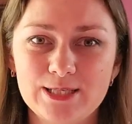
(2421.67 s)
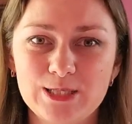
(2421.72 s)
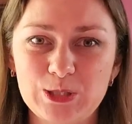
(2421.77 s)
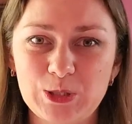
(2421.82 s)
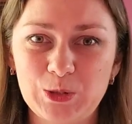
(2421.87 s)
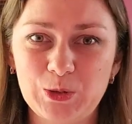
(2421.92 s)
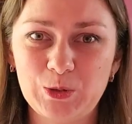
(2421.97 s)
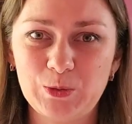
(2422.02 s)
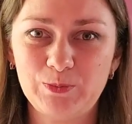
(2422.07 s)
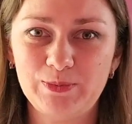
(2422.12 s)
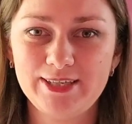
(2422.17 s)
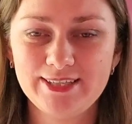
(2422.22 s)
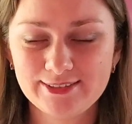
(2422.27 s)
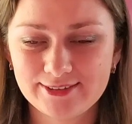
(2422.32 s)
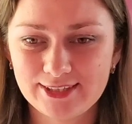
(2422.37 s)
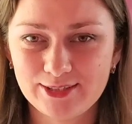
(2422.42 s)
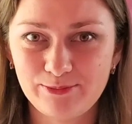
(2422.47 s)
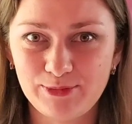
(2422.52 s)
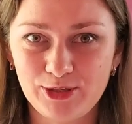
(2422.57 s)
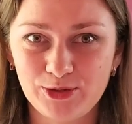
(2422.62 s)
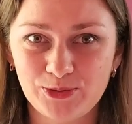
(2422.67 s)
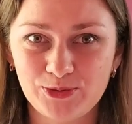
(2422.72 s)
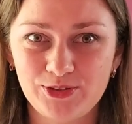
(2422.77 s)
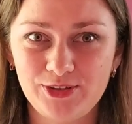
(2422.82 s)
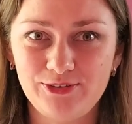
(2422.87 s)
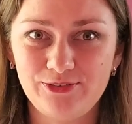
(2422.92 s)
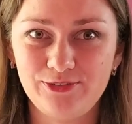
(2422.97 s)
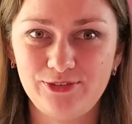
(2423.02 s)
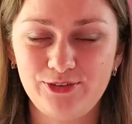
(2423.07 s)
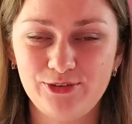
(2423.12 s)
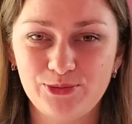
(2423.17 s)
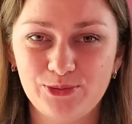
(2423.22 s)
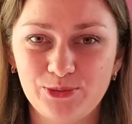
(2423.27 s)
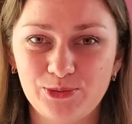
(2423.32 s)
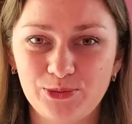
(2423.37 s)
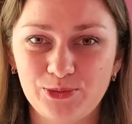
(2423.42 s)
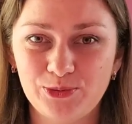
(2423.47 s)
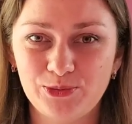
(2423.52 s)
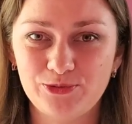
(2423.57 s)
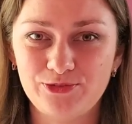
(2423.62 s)
So please let me know if
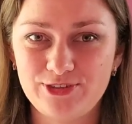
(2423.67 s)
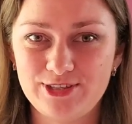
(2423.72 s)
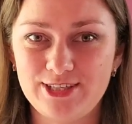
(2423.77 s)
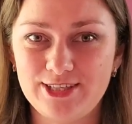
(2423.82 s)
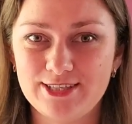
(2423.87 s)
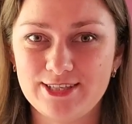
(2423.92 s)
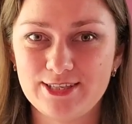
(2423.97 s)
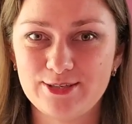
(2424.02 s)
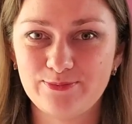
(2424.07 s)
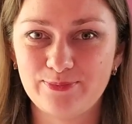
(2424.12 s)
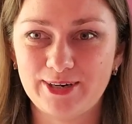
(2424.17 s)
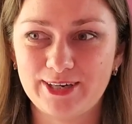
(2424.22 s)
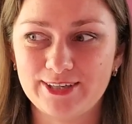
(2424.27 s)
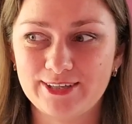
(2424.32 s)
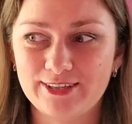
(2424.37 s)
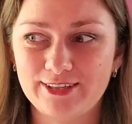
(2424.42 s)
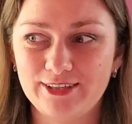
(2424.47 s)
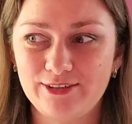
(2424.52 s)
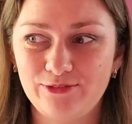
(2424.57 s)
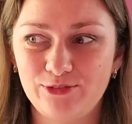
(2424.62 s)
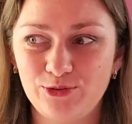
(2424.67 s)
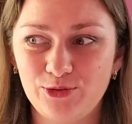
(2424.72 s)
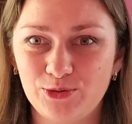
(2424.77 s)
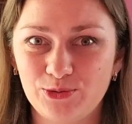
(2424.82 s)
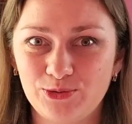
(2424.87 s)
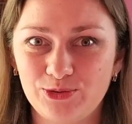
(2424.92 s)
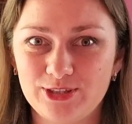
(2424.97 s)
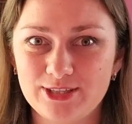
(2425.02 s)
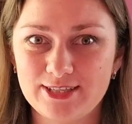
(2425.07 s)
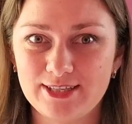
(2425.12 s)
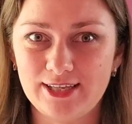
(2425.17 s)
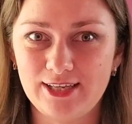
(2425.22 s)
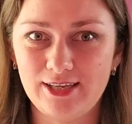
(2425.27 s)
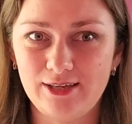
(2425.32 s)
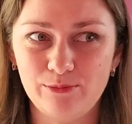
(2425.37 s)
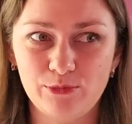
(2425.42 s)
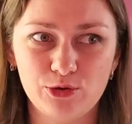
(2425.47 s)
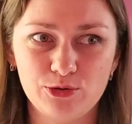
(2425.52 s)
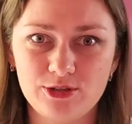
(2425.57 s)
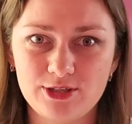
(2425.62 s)
you've seen this pattern, if you know its
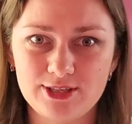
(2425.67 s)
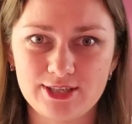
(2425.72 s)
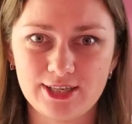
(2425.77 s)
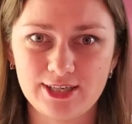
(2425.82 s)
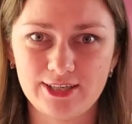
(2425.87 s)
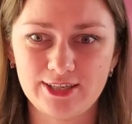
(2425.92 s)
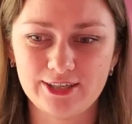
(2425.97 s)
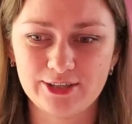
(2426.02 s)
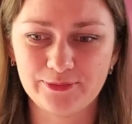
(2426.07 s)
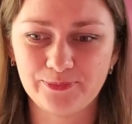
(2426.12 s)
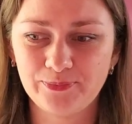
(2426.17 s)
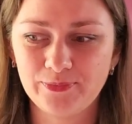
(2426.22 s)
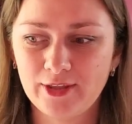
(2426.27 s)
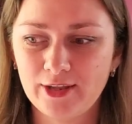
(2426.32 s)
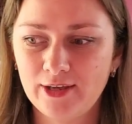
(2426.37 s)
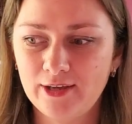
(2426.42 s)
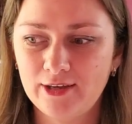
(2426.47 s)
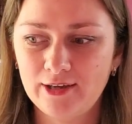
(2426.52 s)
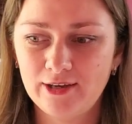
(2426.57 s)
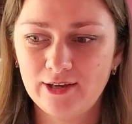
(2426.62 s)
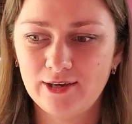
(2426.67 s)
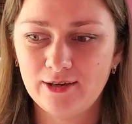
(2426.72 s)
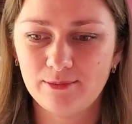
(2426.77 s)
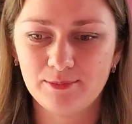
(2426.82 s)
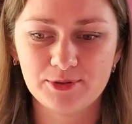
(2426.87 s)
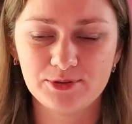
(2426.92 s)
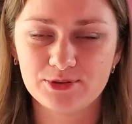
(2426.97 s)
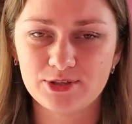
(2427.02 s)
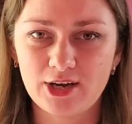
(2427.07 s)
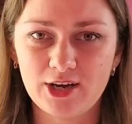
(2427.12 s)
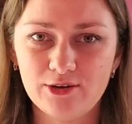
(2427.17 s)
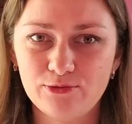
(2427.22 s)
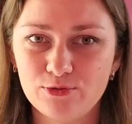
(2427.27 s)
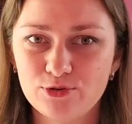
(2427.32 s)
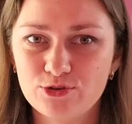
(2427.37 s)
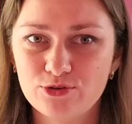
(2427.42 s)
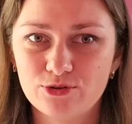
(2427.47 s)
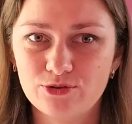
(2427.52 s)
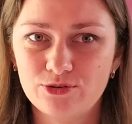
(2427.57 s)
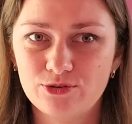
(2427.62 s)
name or designer, because I
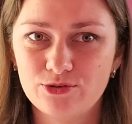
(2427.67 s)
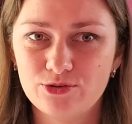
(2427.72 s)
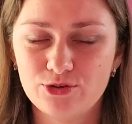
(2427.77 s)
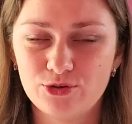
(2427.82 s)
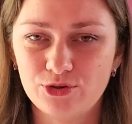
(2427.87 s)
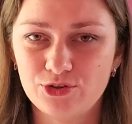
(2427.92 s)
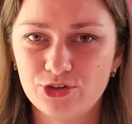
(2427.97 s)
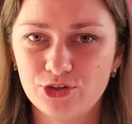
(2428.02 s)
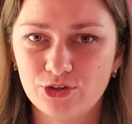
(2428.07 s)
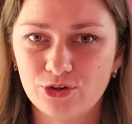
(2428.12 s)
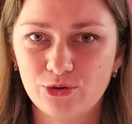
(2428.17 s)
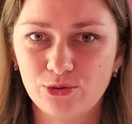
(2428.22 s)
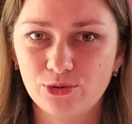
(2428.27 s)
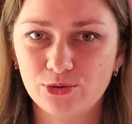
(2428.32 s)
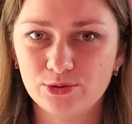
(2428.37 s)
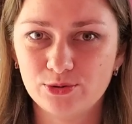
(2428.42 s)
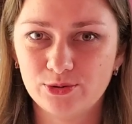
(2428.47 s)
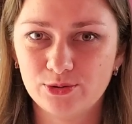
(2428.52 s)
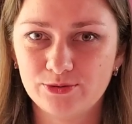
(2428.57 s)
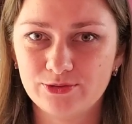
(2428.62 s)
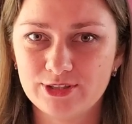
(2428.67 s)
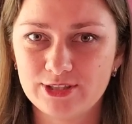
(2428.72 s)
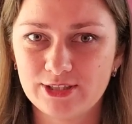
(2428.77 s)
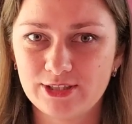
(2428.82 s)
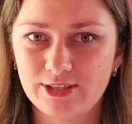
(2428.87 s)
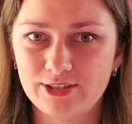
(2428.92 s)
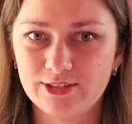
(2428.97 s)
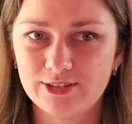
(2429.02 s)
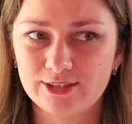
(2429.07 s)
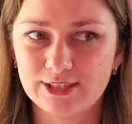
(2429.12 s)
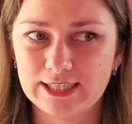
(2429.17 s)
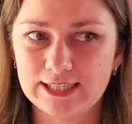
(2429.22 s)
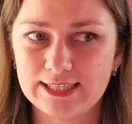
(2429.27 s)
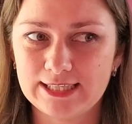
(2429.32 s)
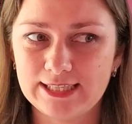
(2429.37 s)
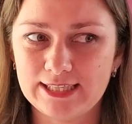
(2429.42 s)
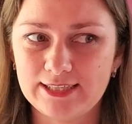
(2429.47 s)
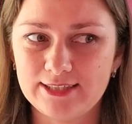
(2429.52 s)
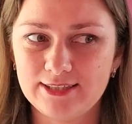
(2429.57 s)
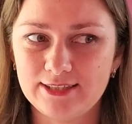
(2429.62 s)
was searching all over the internet
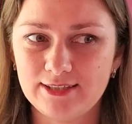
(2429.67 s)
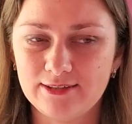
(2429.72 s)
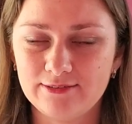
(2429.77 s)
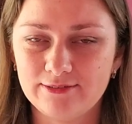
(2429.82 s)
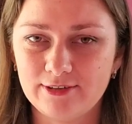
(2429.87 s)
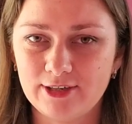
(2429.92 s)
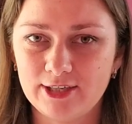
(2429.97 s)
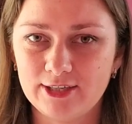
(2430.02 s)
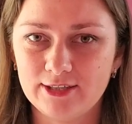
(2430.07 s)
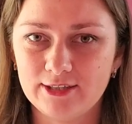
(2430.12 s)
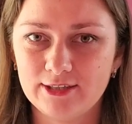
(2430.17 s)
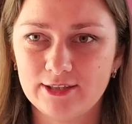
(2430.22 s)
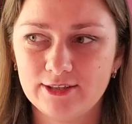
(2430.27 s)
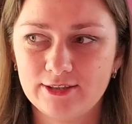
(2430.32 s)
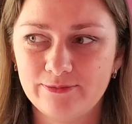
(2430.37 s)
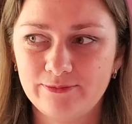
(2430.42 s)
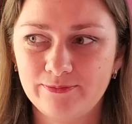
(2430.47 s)
and I didn't find.